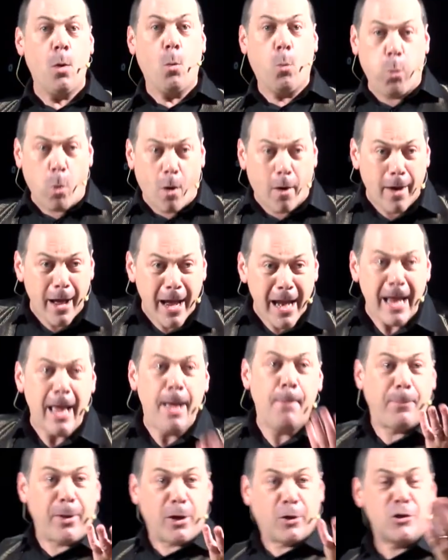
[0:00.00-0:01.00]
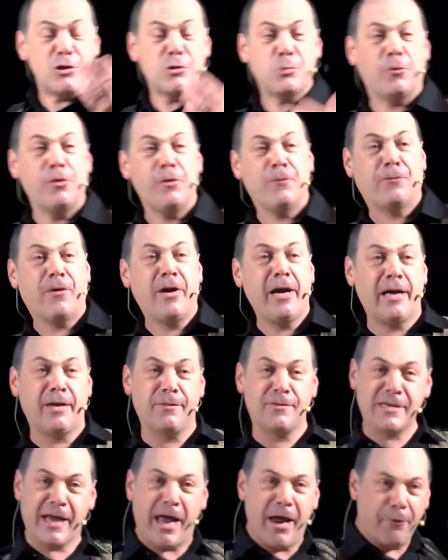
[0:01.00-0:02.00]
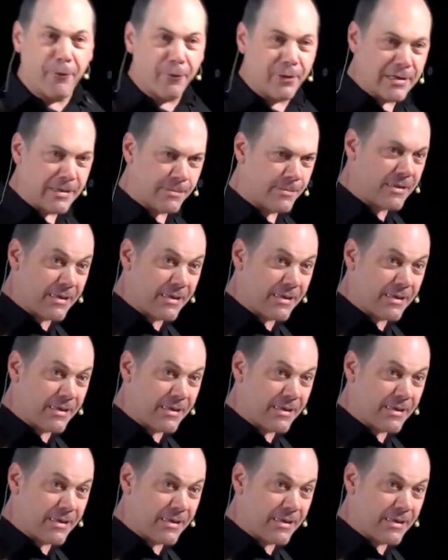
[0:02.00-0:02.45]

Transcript: Why? Because we're afraid of terrorism.